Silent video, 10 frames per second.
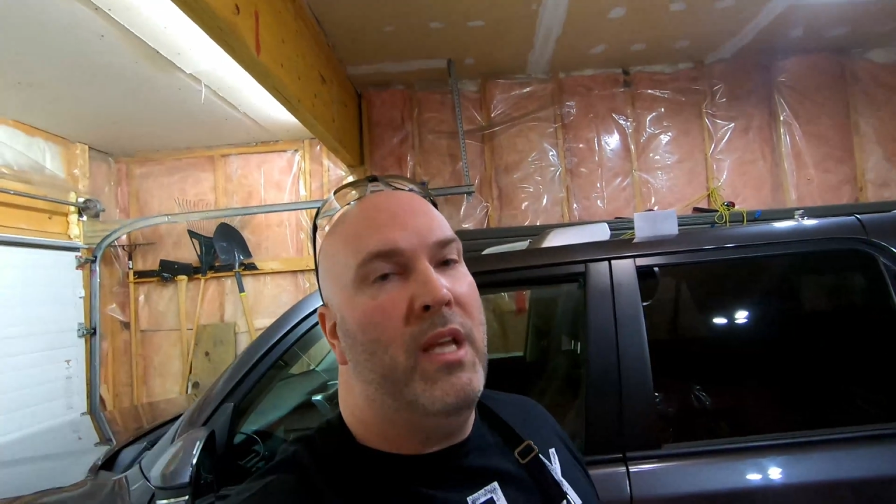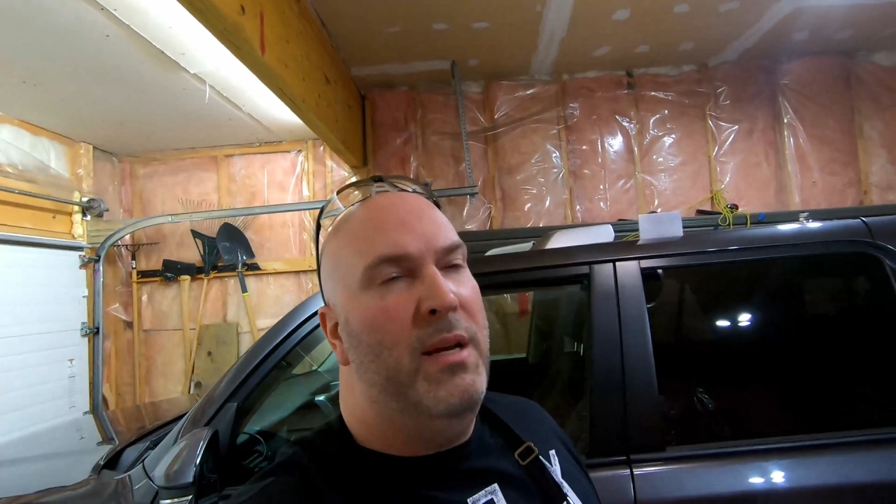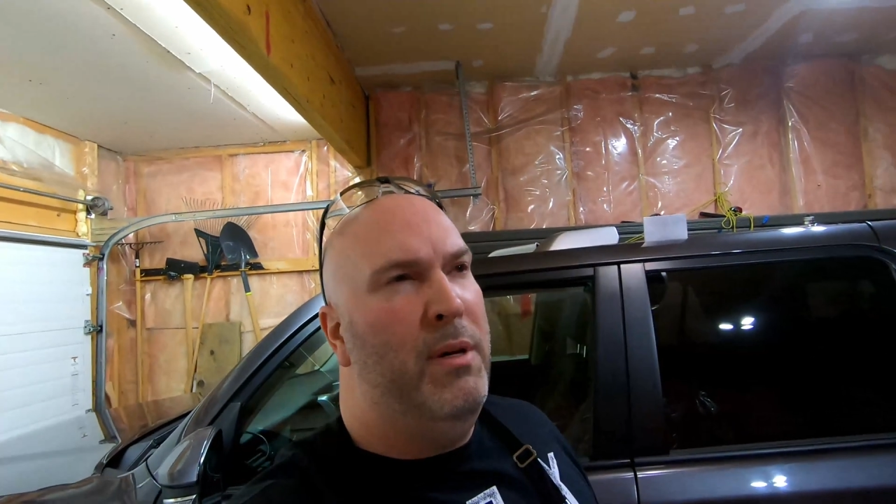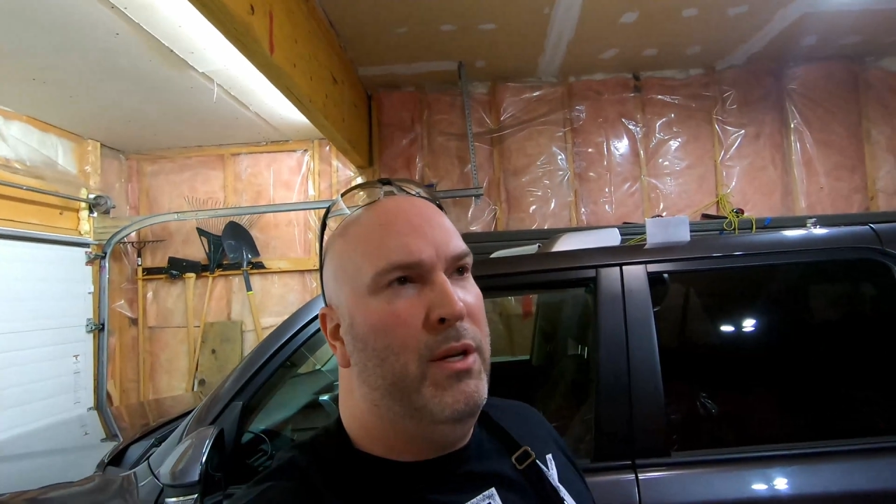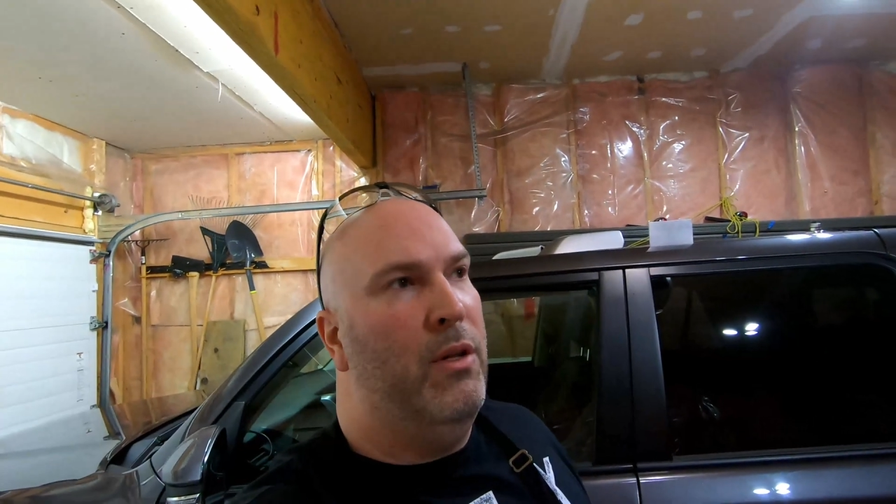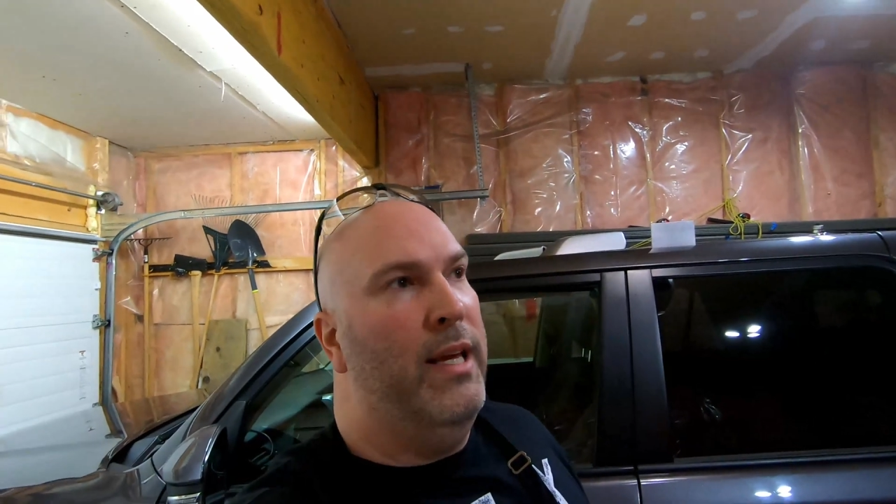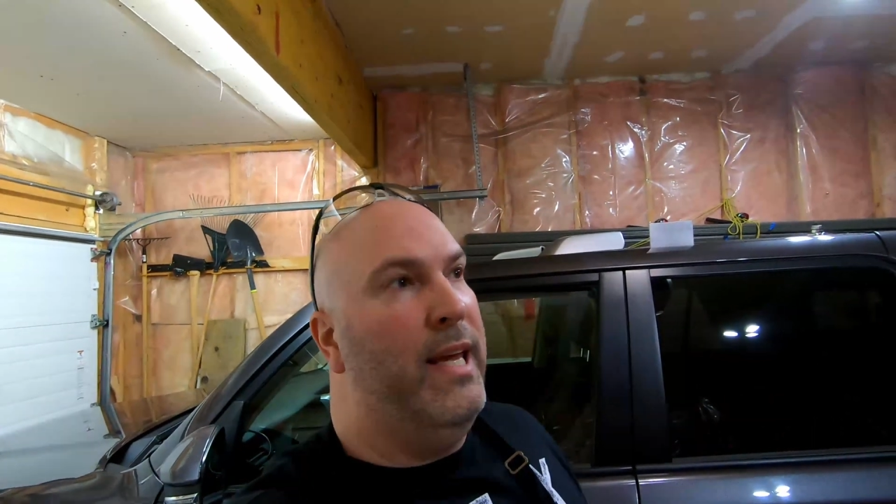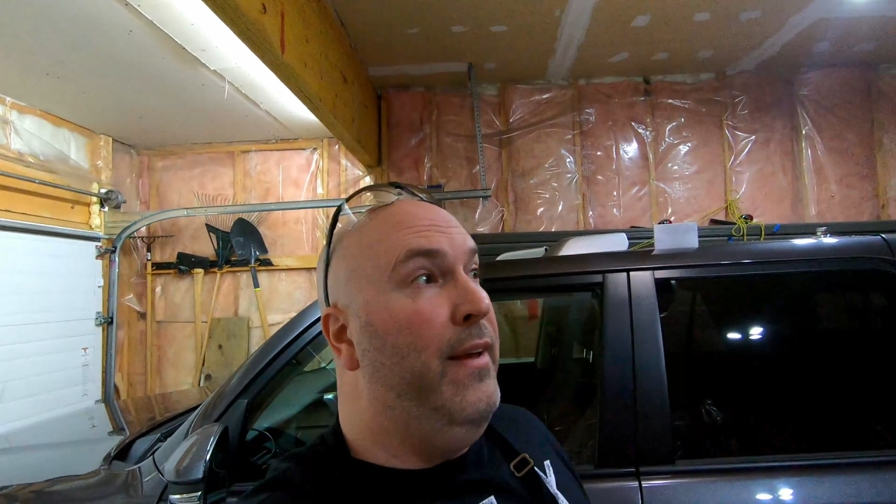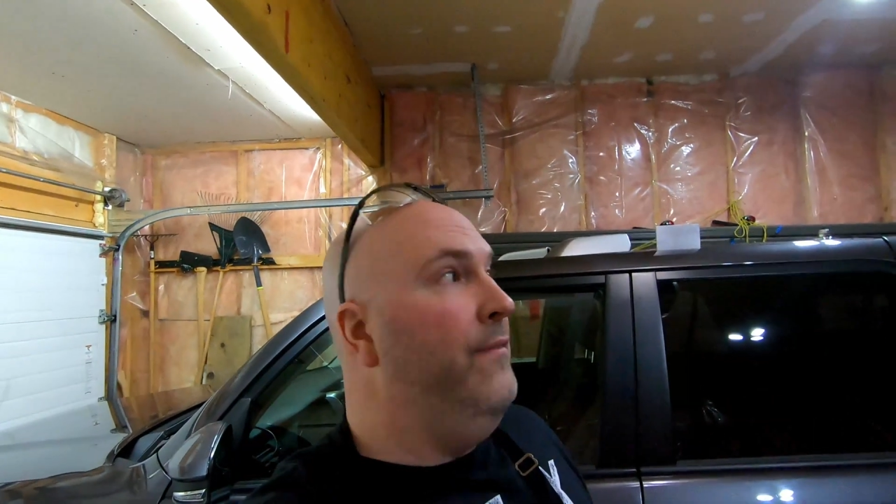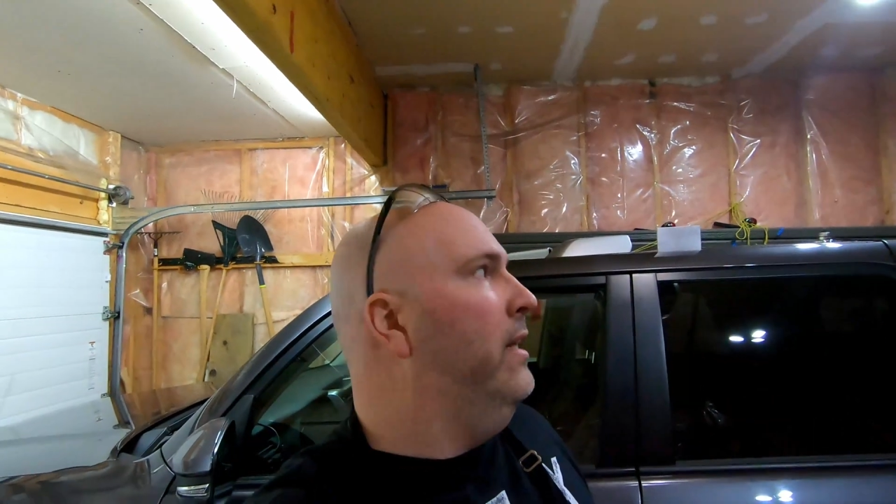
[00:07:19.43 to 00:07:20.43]
but they were like
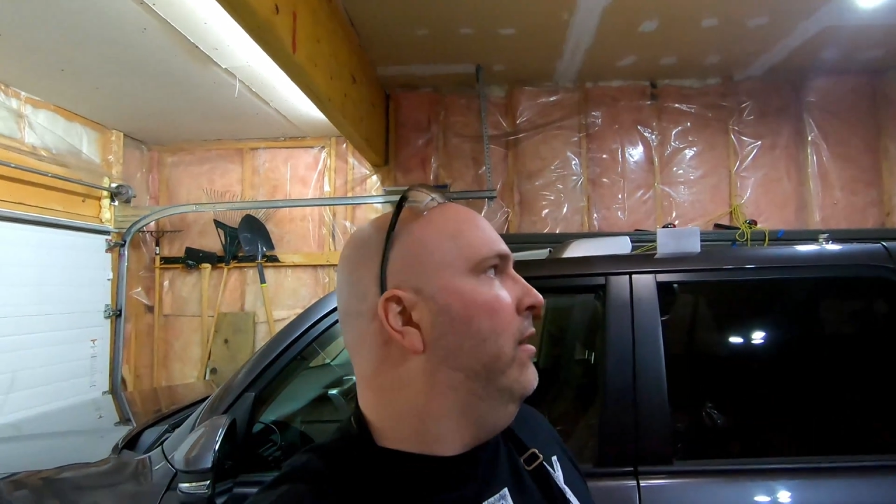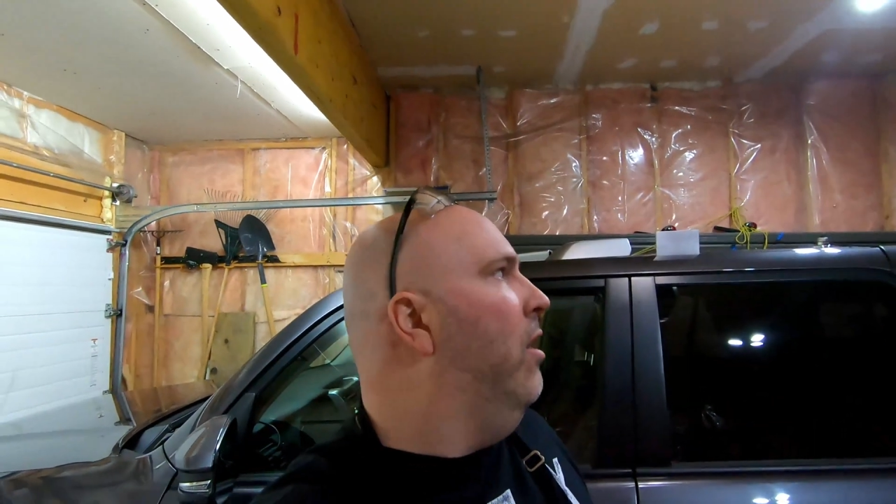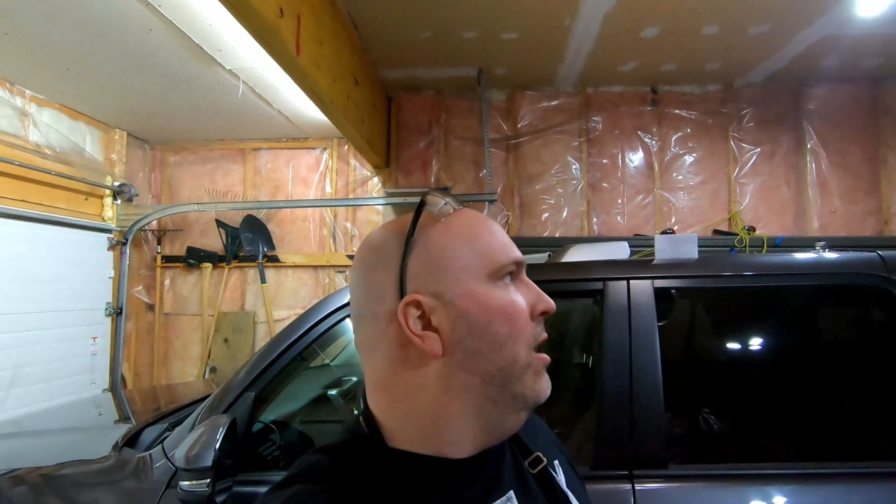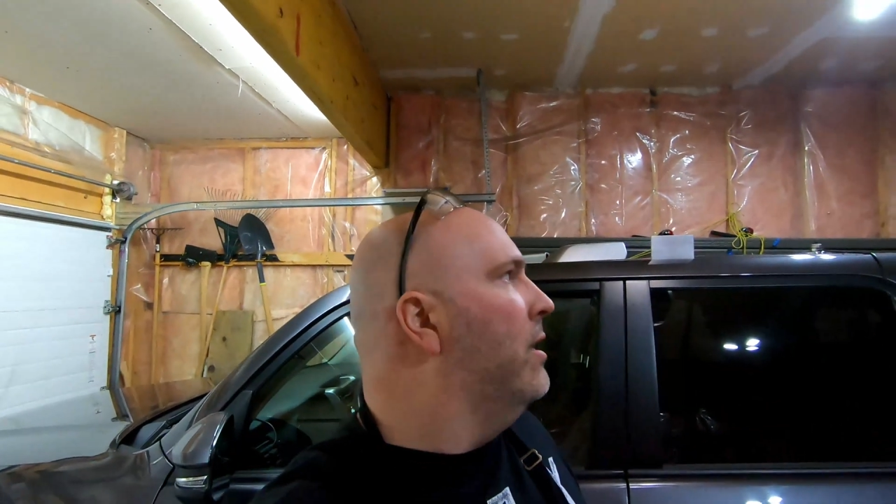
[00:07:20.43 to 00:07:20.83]
8 feet long.